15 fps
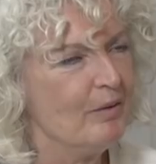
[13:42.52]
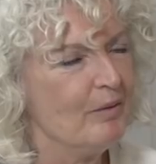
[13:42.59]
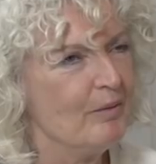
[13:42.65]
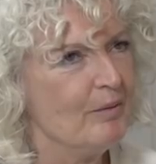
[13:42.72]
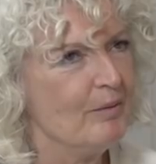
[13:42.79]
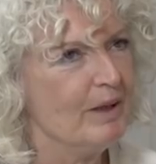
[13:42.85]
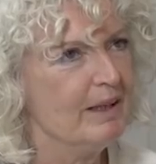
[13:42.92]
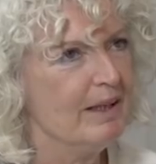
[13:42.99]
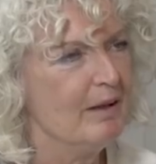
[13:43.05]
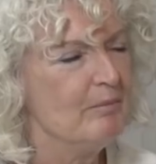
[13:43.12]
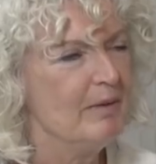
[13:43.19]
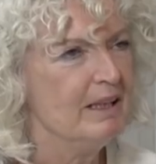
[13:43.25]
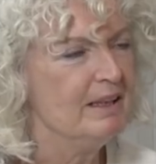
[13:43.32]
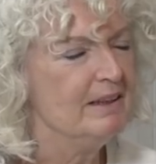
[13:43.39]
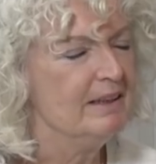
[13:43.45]
When I
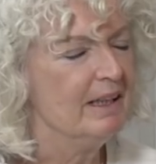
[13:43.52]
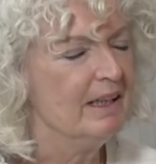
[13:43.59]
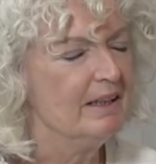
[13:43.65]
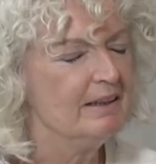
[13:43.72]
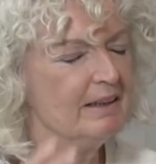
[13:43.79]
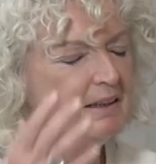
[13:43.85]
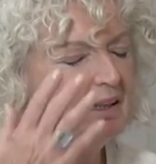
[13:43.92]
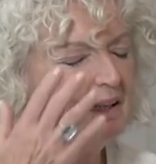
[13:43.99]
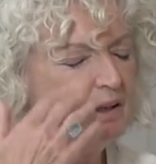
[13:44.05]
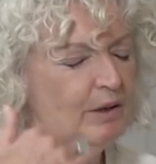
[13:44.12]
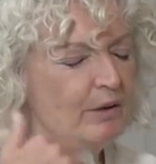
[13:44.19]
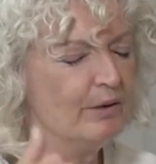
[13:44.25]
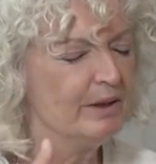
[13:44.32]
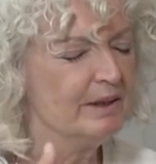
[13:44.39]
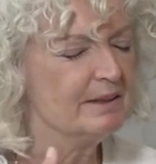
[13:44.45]
meditate and I
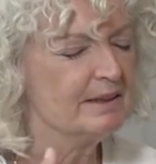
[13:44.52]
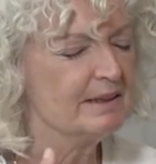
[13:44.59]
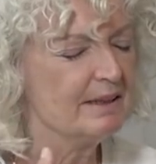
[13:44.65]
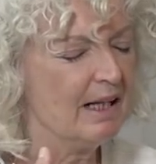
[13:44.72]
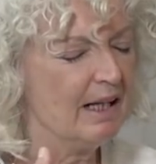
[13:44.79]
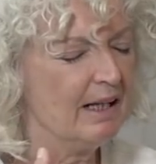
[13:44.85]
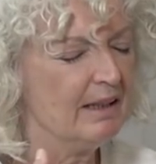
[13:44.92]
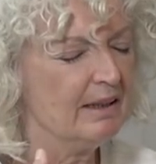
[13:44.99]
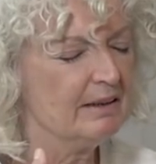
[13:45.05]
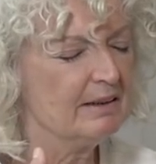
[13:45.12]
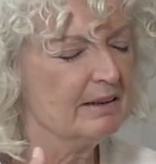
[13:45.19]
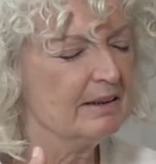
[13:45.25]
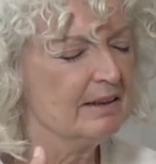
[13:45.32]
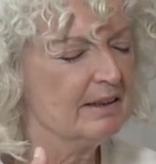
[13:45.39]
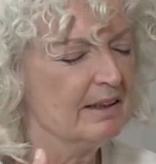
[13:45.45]
go inside,
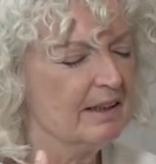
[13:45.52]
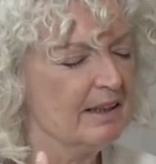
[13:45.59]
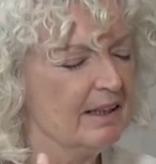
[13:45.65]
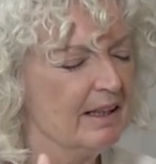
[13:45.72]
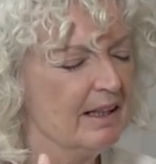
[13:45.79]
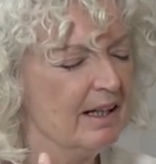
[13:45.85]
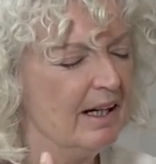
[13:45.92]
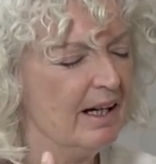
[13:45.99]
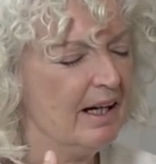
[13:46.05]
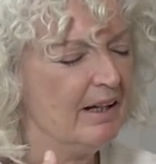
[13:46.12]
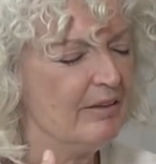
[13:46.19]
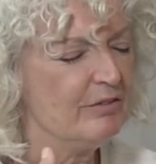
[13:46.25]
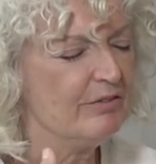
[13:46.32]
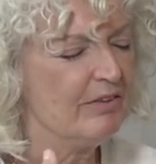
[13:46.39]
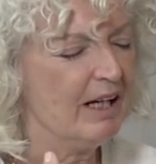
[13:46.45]
I
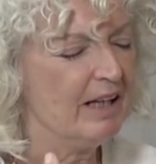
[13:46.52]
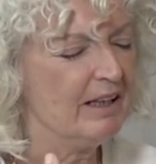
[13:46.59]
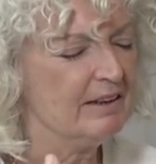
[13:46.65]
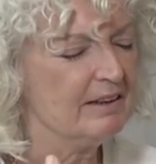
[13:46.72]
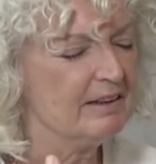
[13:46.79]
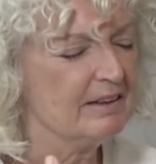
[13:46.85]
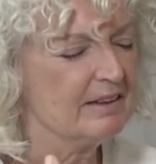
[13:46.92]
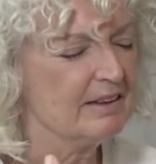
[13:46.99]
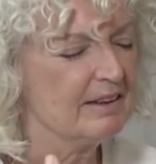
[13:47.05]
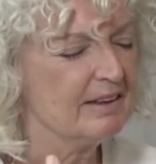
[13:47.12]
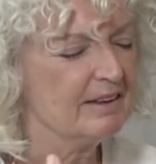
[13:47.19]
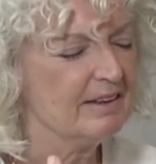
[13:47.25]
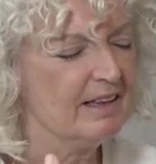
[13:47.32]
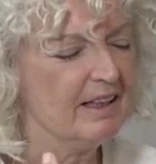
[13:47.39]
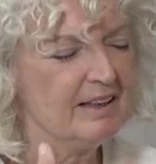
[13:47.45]
find
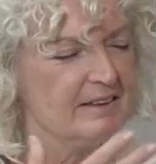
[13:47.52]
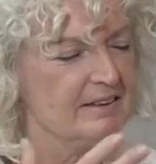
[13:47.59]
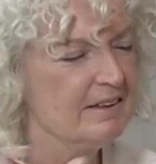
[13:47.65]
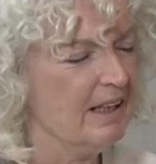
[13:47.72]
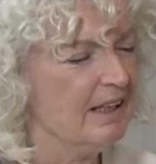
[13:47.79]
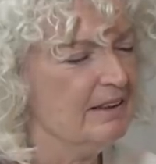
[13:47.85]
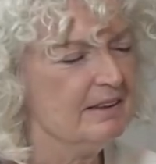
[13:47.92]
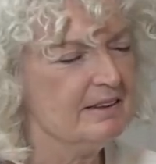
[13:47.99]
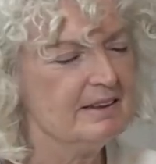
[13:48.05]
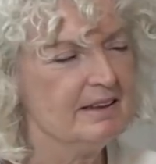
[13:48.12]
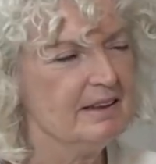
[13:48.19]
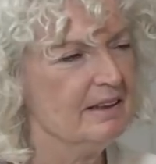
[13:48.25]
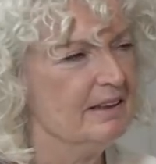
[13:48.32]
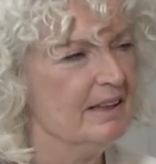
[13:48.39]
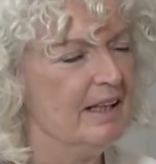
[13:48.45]
there isn't
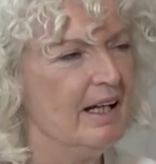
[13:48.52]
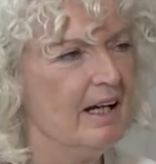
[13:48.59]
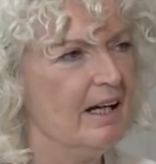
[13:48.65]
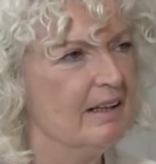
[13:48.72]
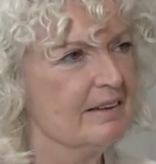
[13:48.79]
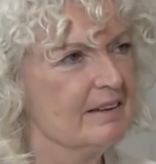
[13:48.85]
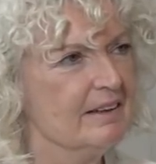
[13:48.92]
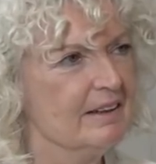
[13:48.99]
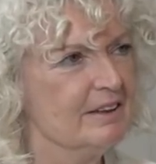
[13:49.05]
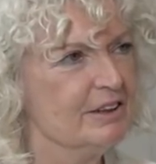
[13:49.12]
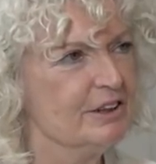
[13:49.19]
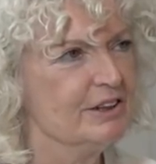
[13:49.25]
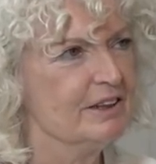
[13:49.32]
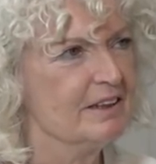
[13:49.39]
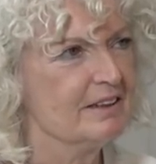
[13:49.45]
anything there. There's
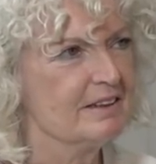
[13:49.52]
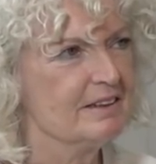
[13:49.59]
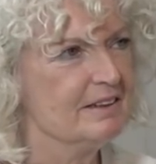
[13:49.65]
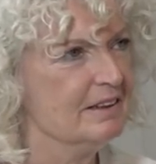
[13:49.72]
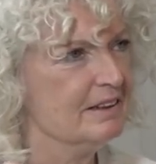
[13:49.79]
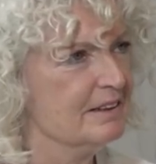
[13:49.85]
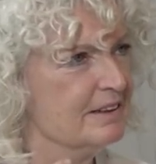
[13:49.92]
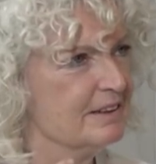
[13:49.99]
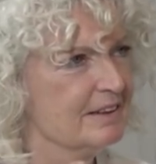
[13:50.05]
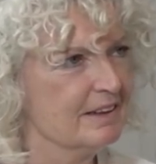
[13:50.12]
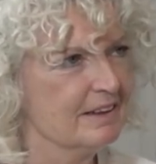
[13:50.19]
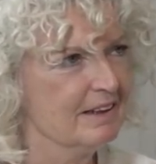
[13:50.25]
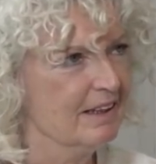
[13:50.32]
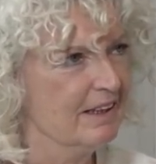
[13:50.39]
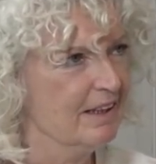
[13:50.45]
just this
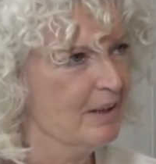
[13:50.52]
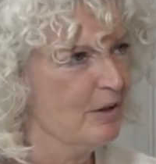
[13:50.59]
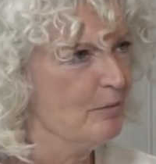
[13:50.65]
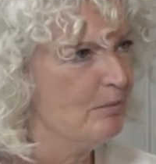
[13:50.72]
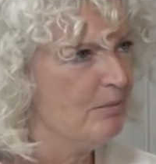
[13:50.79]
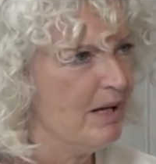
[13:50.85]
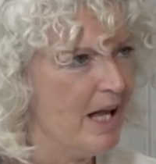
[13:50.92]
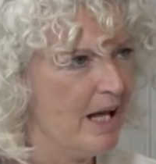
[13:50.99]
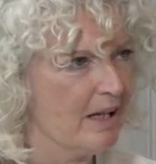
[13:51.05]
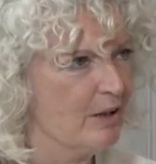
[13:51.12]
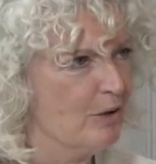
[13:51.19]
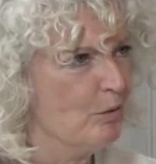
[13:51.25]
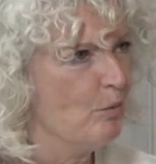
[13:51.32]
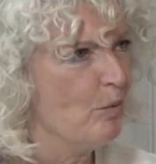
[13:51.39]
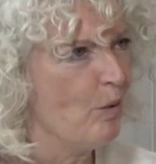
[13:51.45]
black
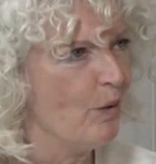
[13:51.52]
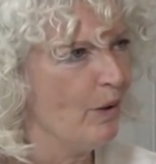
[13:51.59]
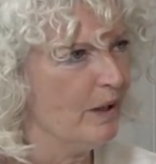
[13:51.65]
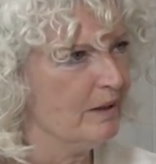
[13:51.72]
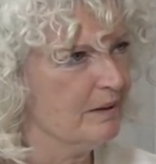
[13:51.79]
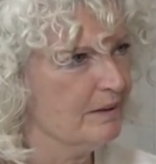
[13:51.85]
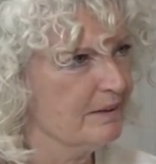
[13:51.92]
void,